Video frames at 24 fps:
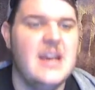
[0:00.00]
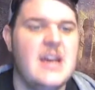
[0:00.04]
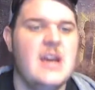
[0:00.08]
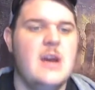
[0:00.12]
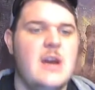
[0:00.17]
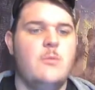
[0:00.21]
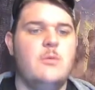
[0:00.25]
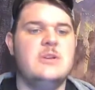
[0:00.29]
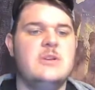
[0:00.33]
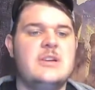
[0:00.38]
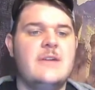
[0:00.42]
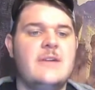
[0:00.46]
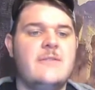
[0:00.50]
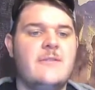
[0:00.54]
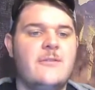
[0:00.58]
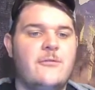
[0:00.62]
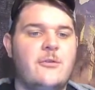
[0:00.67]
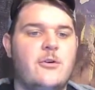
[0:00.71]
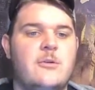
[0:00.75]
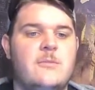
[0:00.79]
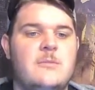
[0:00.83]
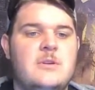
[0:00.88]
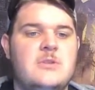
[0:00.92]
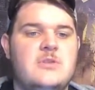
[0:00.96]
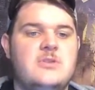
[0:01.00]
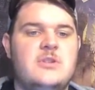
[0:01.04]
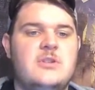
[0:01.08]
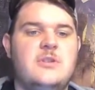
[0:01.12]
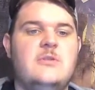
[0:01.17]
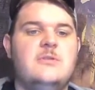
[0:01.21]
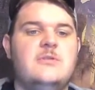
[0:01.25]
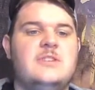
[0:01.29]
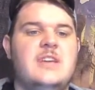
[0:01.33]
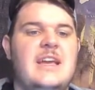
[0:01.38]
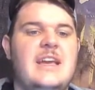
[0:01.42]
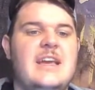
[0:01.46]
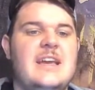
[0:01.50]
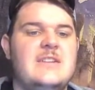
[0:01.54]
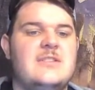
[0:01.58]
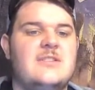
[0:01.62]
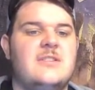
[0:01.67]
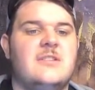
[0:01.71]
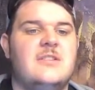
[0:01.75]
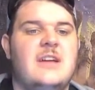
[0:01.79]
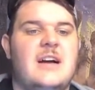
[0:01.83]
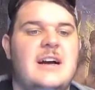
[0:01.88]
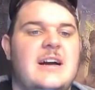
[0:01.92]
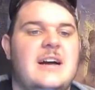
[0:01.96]
Whichever form you choose, each
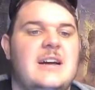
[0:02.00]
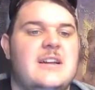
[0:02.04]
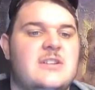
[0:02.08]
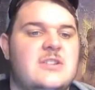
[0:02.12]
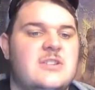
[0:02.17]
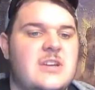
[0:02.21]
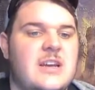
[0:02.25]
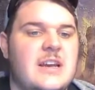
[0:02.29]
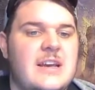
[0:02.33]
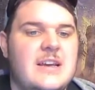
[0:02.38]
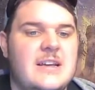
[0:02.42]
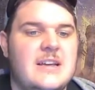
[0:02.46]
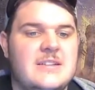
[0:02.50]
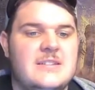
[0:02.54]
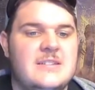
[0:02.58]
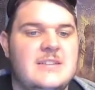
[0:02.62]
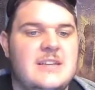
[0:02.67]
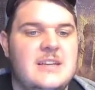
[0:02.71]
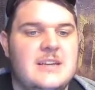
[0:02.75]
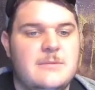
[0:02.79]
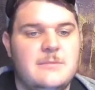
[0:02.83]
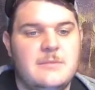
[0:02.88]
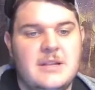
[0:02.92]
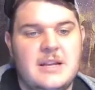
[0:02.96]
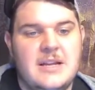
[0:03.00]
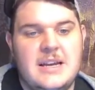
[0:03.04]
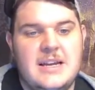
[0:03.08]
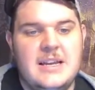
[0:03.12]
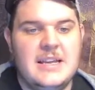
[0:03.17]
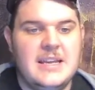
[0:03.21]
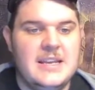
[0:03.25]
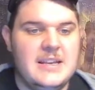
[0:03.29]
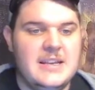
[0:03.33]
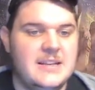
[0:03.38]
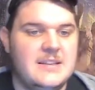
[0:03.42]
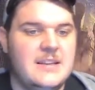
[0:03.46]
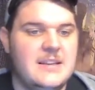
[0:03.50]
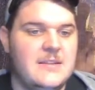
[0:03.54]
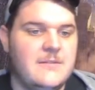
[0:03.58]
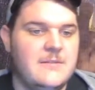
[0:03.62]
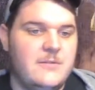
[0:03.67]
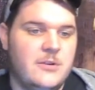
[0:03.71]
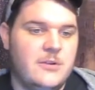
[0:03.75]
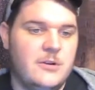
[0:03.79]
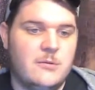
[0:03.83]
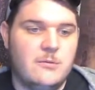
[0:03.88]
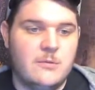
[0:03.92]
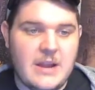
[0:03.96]
light sheds dim light in a
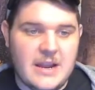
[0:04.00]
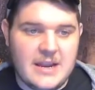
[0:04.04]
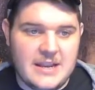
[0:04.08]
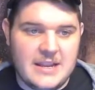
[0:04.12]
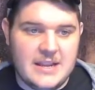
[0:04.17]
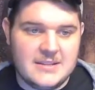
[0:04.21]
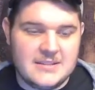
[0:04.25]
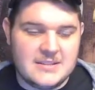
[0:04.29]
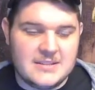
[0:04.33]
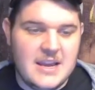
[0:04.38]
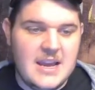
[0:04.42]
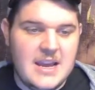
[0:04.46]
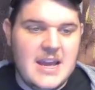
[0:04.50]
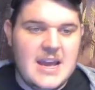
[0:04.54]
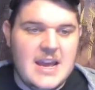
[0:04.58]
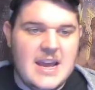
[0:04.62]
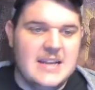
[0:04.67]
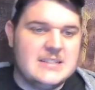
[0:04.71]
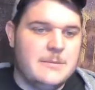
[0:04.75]
10-foot radius. As a